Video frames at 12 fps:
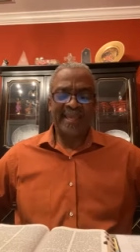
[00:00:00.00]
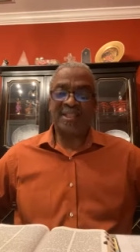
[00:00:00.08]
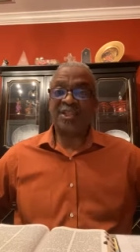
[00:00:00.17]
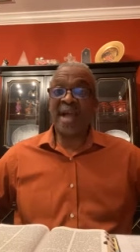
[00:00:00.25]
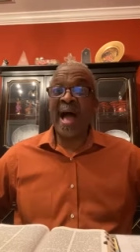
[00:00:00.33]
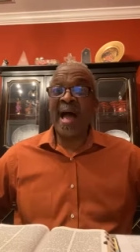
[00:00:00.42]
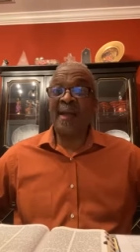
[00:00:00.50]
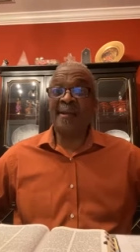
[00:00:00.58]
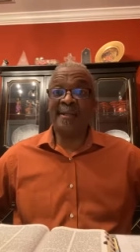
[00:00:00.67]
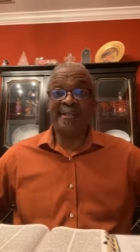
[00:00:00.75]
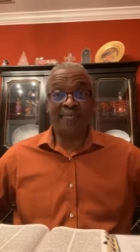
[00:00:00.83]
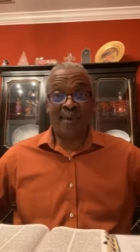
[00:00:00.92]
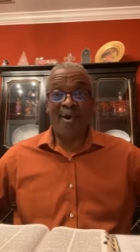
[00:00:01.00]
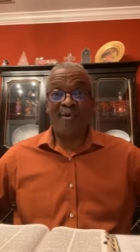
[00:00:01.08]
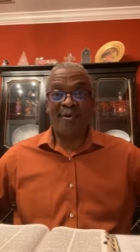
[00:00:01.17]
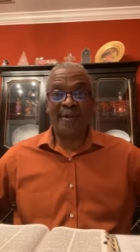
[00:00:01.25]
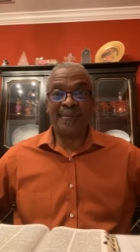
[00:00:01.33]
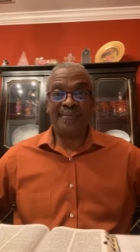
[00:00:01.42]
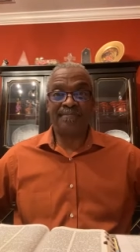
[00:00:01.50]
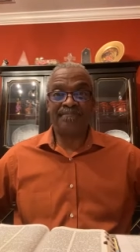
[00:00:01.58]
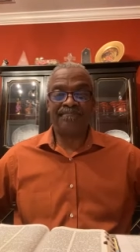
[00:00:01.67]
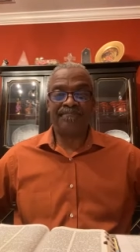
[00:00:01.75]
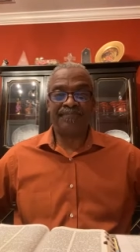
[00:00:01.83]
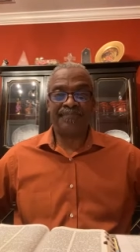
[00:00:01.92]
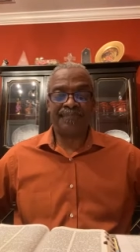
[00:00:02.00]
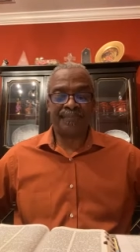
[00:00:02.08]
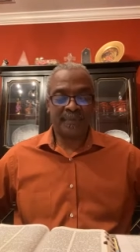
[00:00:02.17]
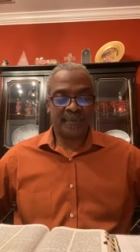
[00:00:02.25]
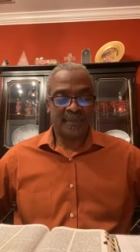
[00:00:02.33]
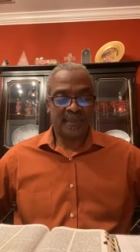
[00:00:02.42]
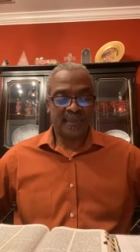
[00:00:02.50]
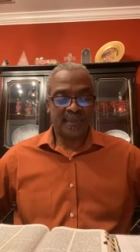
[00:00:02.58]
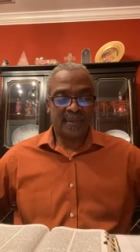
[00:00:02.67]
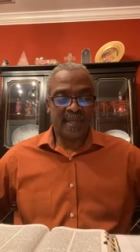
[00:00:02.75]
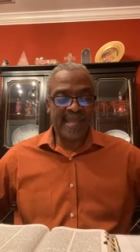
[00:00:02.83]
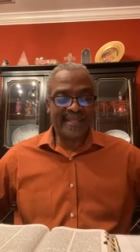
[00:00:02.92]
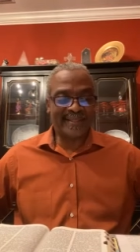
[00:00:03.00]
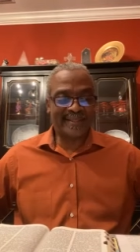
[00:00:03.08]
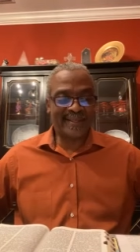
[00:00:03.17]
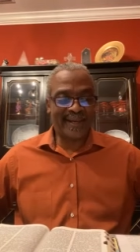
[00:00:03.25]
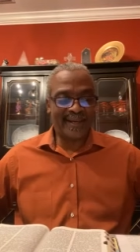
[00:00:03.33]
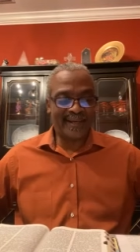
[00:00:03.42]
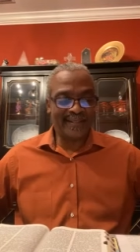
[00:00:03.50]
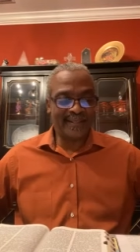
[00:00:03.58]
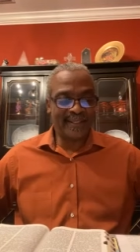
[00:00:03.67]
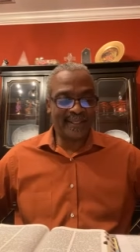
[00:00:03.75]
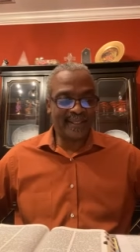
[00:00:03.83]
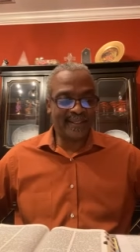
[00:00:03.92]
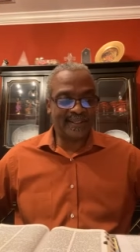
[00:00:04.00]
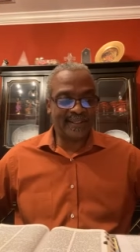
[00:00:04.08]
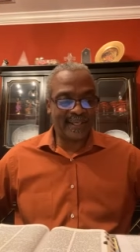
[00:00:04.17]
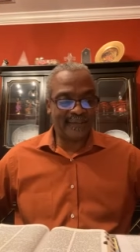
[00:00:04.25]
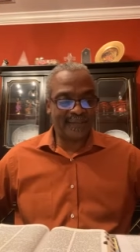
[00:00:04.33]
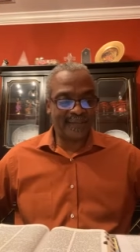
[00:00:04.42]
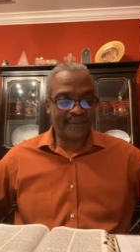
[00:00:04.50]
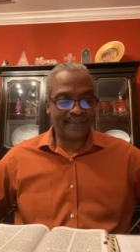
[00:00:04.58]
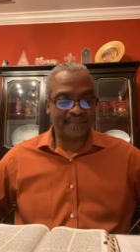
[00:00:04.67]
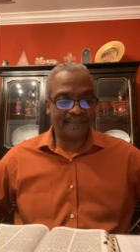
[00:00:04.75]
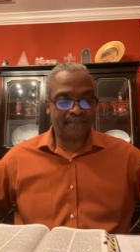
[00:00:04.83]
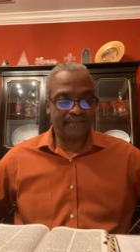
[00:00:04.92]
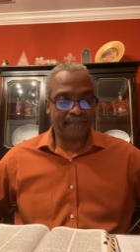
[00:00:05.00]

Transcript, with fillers: A child is born. A son is given.